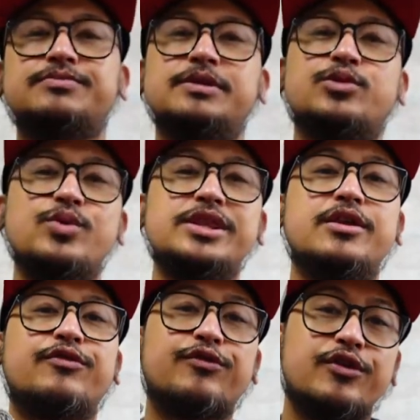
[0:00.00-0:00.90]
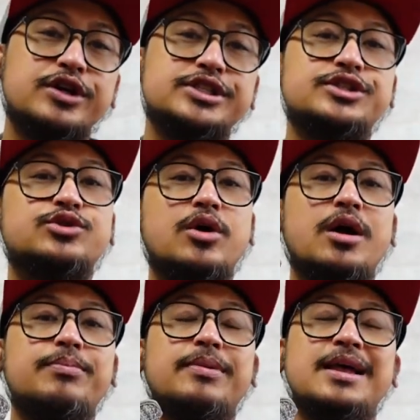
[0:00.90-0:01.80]
between the first
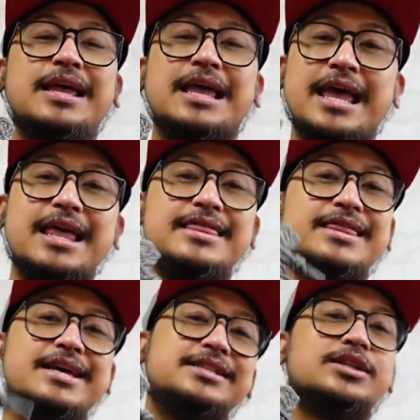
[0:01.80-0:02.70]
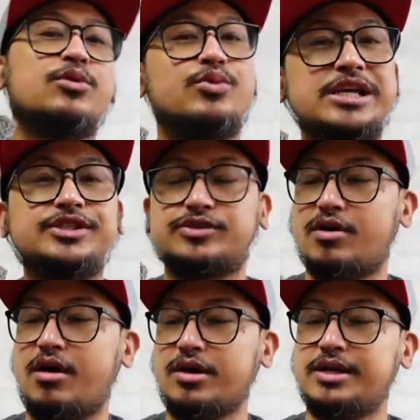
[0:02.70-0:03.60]
drop and this
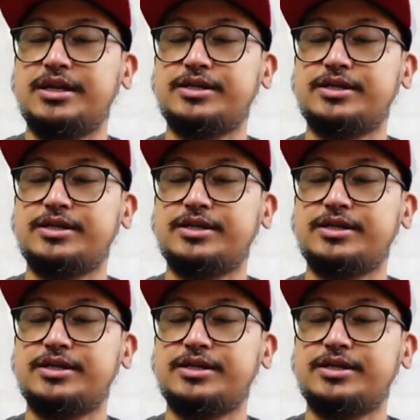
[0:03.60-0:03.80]
restock.